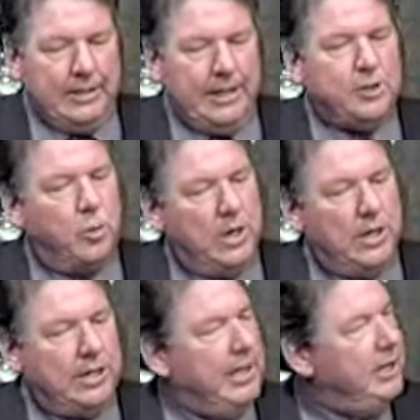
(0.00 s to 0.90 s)
that's one of
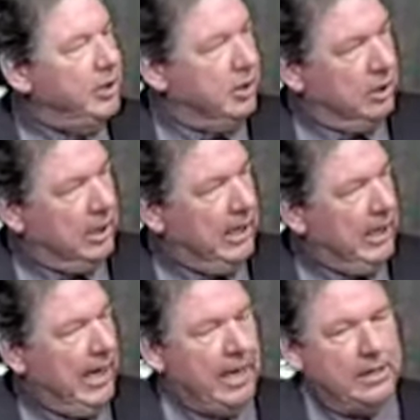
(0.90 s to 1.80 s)
the things they're
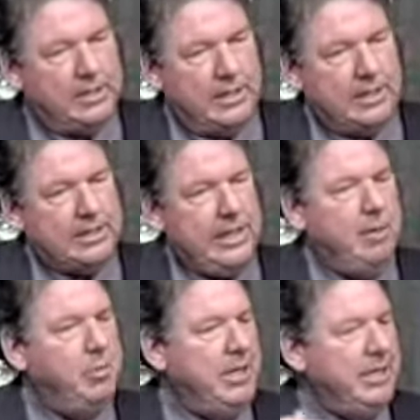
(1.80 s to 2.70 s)
looking at.
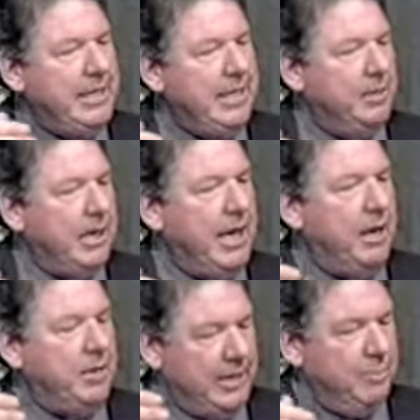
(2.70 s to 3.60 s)
San Benito
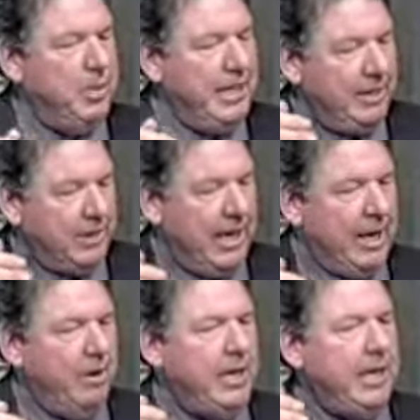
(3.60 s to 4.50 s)

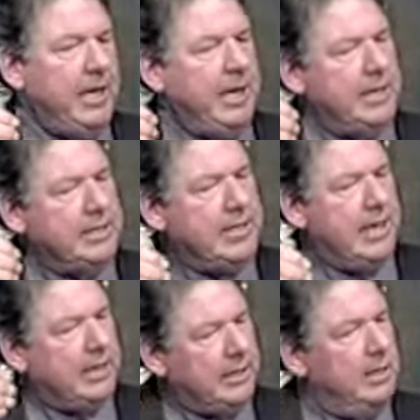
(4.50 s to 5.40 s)
County and
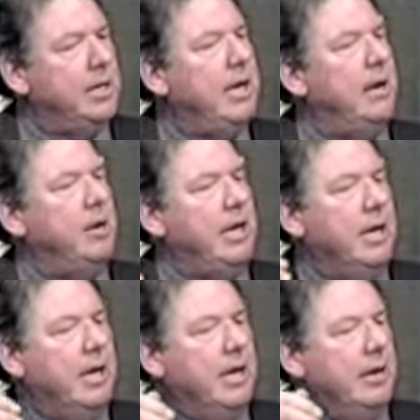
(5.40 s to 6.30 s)
Santa Clara County
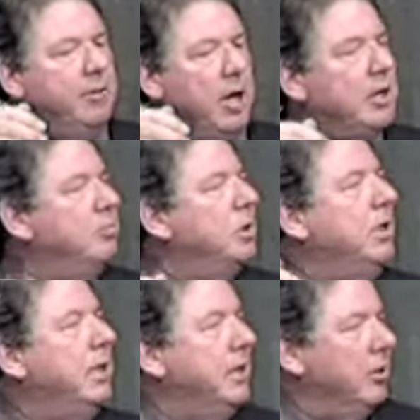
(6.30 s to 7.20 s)
have not
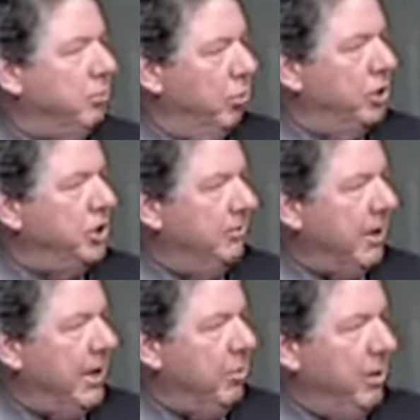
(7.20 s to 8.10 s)
completed their portion of
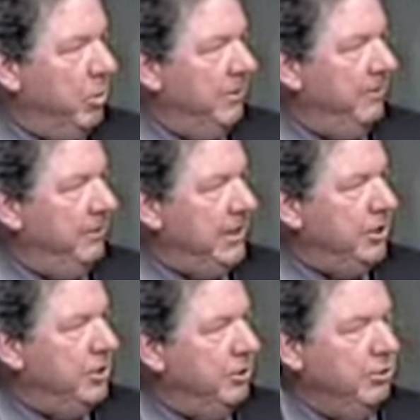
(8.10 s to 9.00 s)
Highway
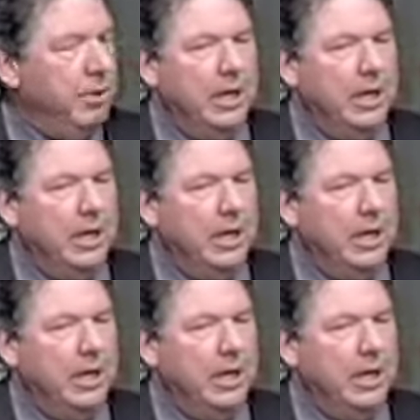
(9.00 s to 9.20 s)
152.